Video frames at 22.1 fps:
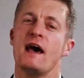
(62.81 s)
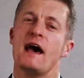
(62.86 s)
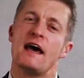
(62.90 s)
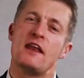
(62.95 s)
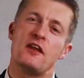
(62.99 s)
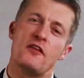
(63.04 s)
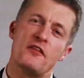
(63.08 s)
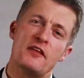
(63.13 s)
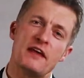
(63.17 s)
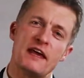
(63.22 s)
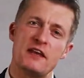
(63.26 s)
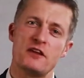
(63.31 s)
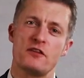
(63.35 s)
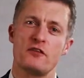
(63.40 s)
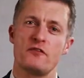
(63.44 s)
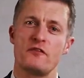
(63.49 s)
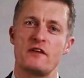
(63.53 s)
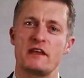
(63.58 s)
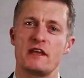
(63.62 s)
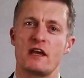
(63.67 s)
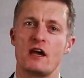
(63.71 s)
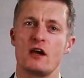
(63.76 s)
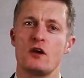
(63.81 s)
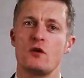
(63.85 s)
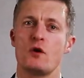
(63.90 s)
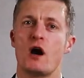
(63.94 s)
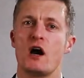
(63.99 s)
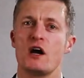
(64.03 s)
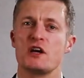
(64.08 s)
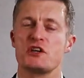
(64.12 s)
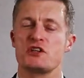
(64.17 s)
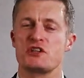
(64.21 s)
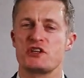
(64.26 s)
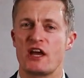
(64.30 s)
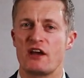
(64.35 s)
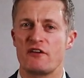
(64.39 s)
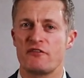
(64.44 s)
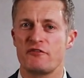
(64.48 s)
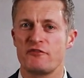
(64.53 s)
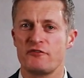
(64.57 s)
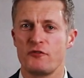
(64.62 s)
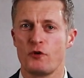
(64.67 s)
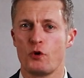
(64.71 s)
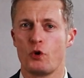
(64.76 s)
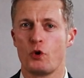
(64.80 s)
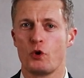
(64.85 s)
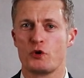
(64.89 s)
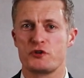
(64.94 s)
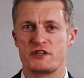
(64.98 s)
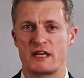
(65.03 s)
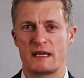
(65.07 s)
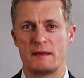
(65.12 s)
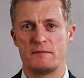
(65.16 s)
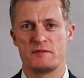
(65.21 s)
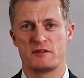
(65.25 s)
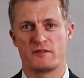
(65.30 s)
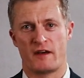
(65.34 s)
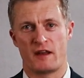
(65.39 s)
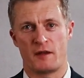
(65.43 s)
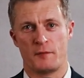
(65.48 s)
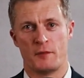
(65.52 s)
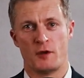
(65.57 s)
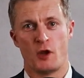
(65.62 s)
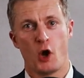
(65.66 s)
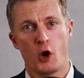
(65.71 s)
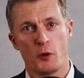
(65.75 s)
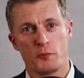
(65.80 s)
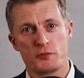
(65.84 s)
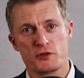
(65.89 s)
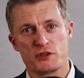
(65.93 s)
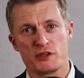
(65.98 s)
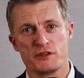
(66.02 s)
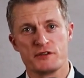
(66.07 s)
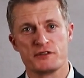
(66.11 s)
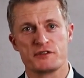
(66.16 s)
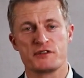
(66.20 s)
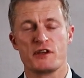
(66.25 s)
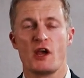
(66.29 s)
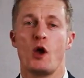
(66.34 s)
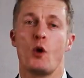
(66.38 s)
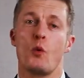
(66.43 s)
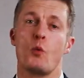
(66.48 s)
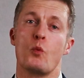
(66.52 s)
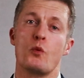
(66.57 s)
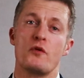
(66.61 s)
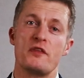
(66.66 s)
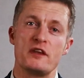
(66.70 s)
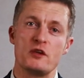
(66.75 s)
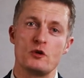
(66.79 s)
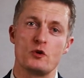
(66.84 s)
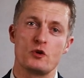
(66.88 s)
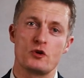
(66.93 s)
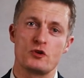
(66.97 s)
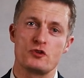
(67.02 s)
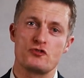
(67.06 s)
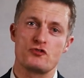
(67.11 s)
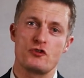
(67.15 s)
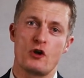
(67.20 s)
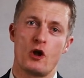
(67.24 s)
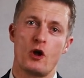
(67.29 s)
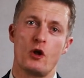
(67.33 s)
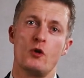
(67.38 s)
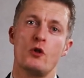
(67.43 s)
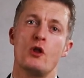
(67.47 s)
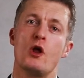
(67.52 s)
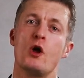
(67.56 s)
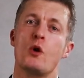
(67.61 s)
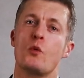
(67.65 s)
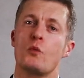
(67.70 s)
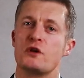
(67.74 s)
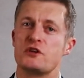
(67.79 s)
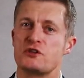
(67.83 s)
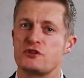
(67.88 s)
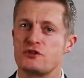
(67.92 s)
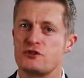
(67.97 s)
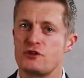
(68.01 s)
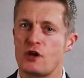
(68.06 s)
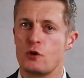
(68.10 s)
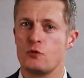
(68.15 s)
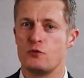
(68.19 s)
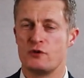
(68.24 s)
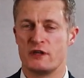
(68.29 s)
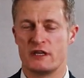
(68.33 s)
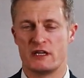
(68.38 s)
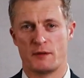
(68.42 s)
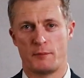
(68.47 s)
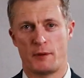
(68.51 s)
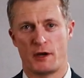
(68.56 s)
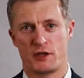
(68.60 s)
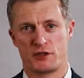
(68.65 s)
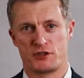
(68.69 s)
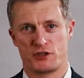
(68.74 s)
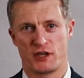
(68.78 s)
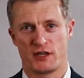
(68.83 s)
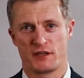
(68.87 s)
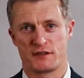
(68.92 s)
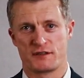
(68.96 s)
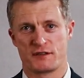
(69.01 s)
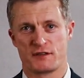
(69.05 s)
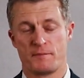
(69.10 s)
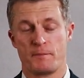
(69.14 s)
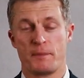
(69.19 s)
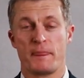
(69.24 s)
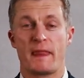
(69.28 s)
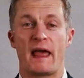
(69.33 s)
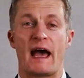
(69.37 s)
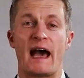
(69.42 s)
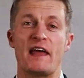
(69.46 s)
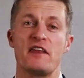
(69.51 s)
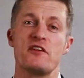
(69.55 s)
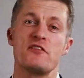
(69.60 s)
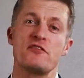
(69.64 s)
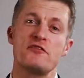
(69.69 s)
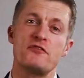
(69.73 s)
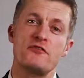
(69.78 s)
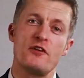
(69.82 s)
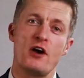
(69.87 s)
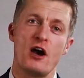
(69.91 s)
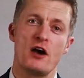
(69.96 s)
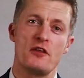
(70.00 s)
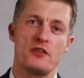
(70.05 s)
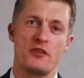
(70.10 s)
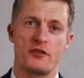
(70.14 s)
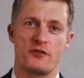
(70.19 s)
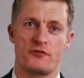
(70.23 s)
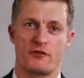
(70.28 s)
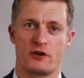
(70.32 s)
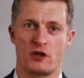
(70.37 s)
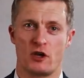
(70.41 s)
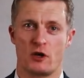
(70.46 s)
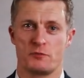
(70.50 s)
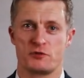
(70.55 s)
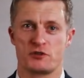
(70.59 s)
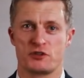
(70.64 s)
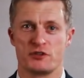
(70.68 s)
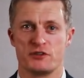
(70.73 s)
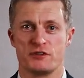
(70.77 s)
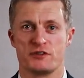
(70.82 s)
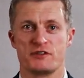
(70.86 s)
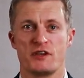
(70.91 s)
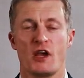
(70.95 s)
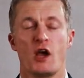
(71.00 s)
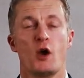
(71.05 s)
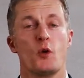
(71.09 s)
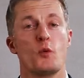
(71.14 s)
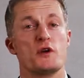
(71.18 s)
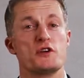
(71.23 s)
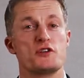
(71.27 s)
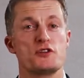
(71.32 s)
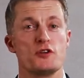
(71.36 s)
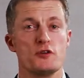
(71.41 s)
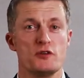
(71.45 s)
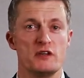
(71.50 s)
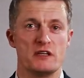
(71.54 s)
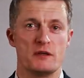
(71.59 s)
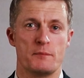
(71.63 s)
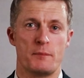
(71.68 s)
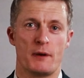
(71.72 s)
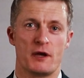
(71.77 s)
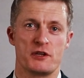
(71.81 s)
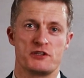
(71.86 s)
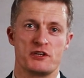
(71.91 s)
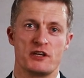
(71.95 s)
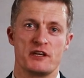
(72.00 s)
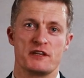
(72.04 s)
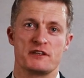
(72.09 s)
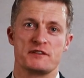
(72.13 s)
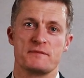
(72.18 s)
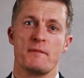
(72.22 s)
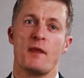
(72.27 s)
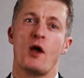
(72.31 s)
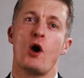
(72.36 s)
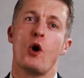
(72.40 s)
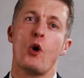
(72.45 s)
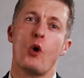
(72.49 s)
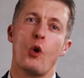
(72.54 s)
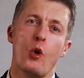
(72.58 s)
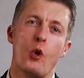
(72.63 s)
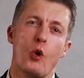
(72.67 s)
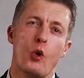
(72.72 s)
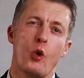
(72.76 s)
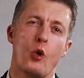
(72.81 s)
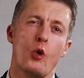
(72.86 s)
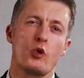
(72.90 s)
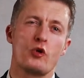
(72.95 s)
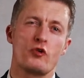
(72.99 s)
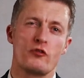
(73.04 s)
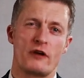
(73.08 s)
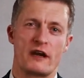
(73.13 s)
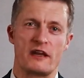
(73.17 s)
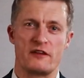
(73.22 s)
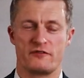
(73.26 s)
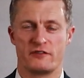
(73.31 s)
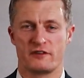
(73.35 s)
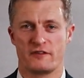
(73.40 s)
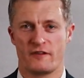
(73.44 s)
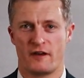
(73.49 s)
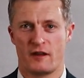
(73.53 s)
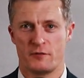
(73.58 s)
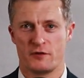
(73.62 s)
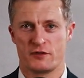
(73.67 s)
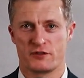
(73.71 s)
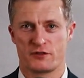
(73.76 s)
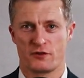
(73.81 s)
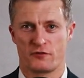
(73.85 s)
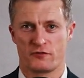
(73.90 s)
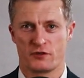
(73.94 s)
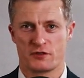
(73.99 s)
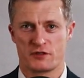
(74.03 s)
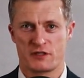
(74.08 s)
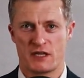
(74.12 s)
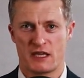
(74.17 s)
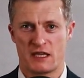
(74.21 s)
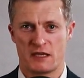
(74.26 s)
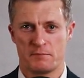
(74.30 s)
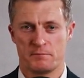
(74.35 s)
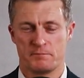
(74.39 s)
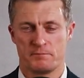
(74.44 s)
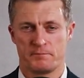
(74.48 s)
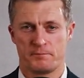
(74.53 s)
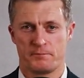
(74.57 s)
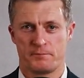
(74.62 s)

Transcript: And at the end of the video, I share four team development options within your control which don't need a budget, and a further three options which do need a budget, all great for development of your team.